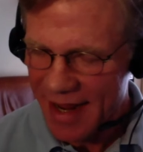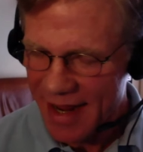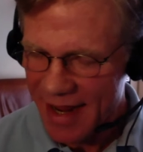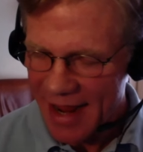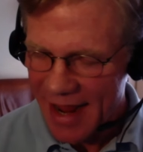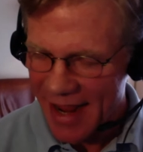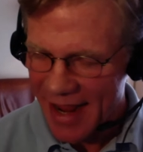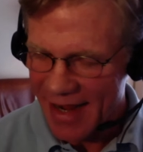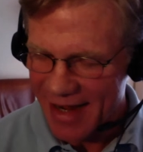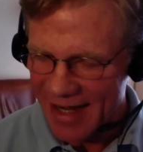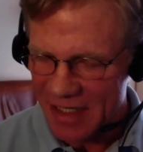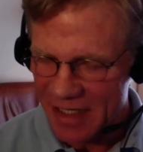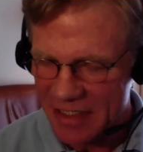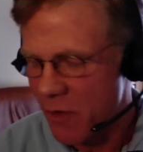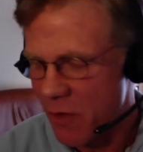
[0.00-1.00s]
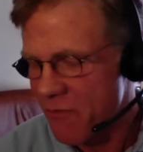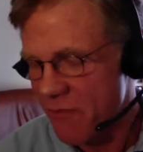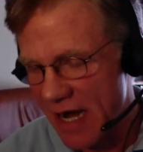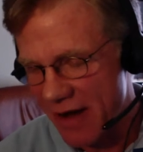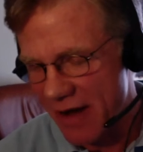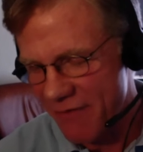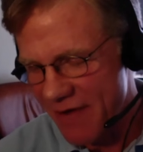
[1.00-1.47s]
And it's so
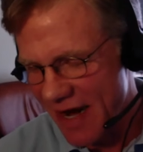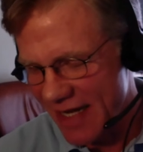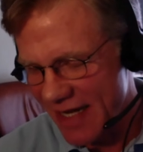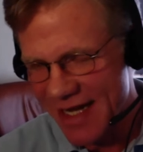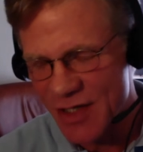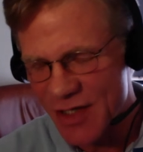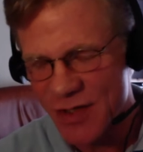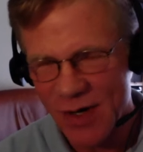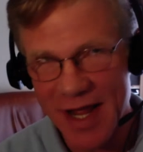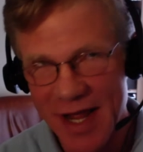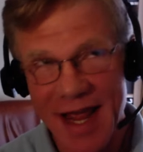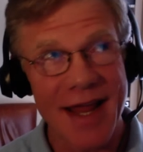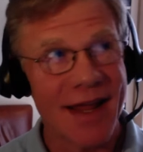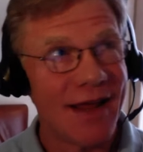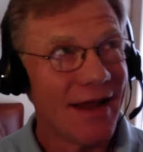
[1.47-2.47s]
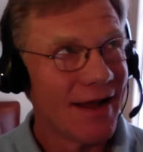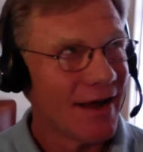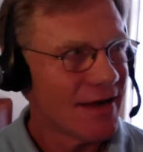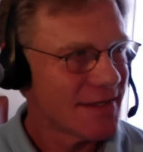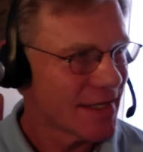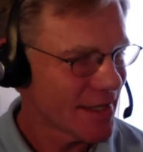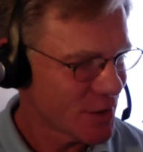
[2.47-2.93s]
funny. In fact, yesterday
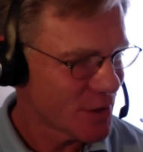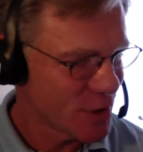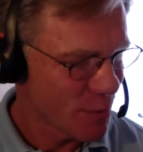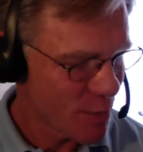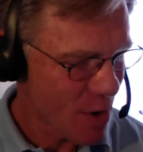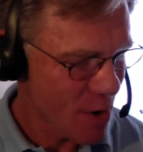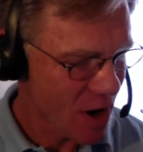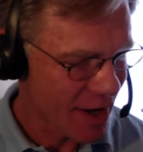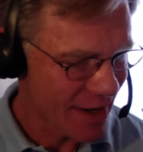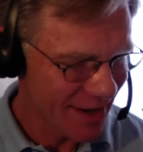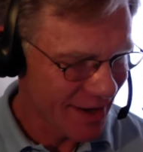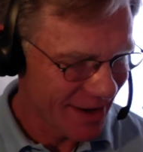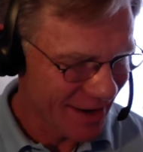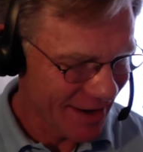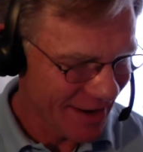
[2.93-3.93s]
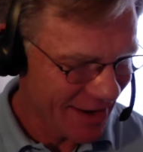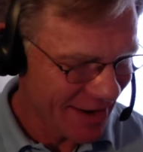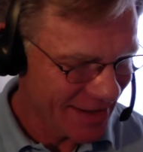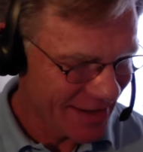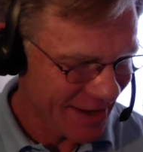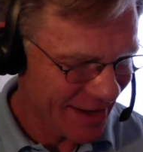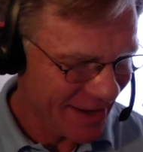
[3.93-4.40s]
I was at the supermarket at
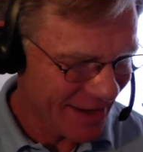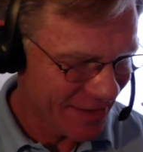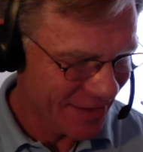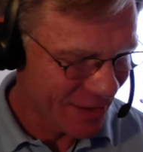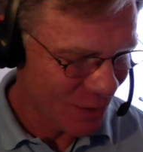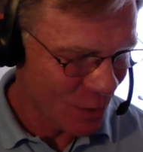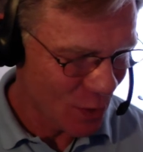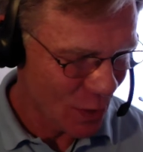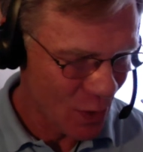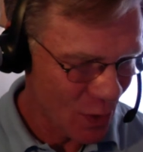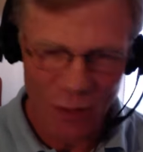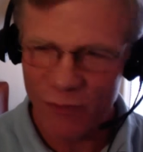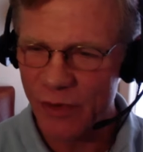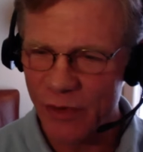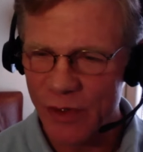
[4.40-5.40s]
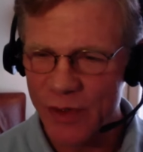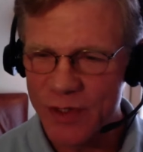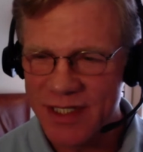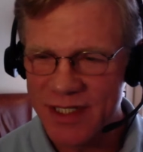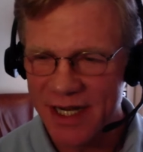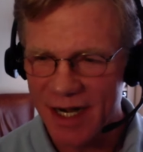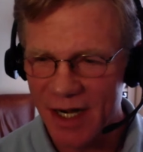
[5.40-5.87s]
the local Whole
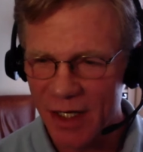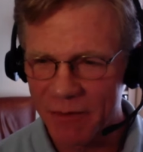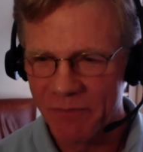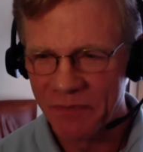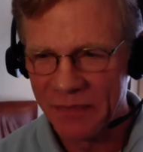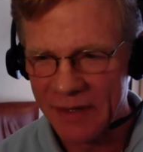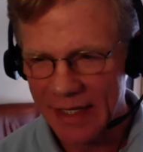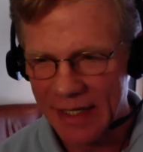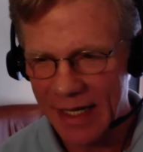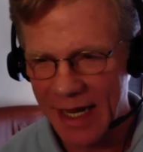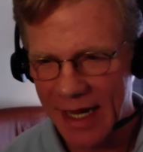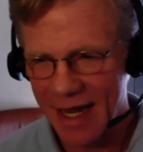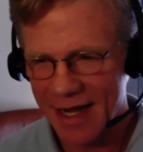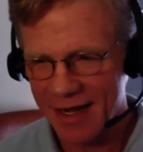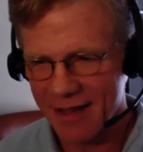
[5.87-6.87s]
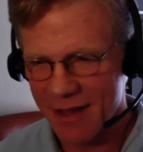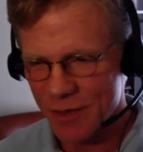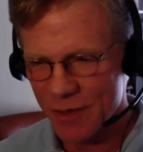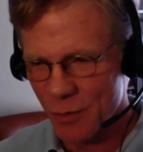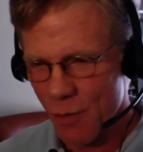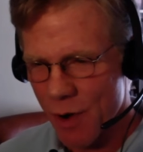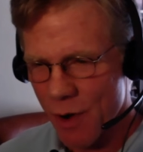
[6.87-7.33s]
Foods here, and there
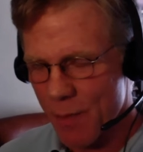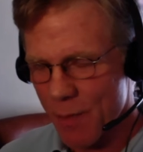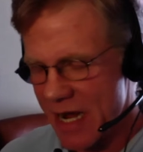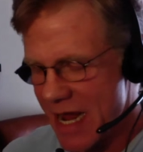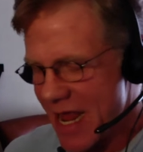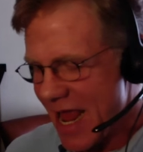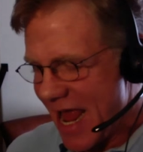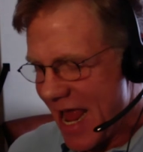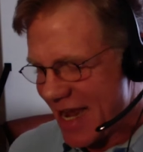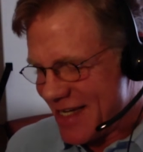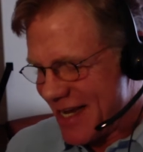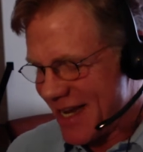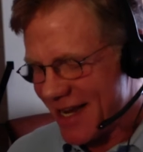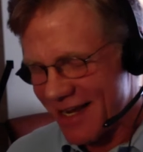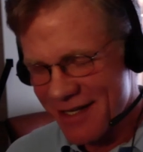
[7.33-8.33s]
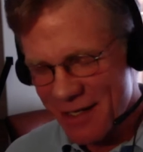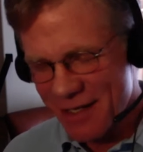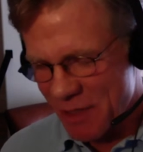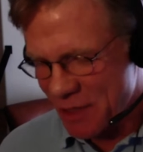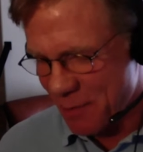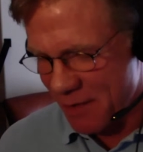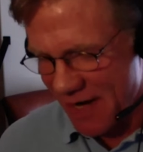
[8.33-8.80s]
was a woman, and she
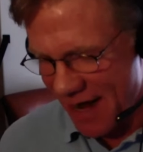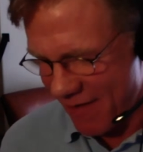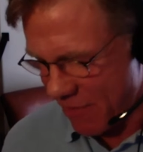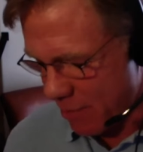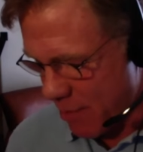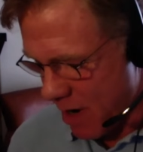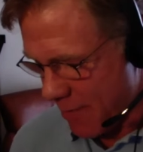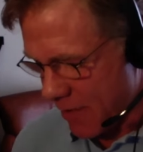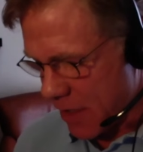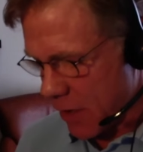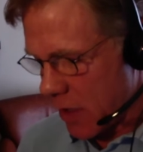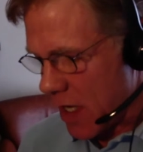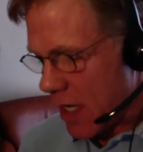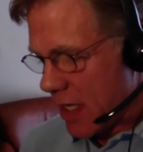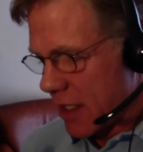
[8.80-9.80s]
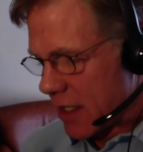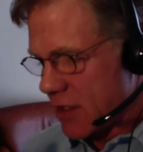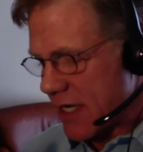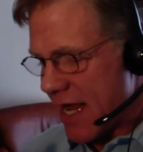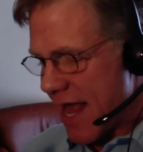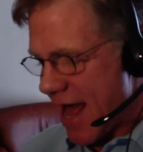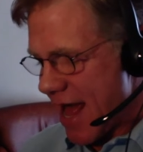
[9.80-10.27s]
must have been having a barbecue.
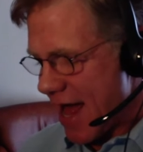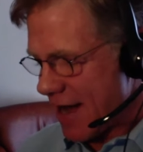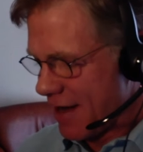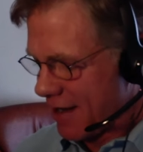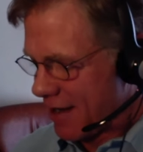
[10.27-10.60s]
She had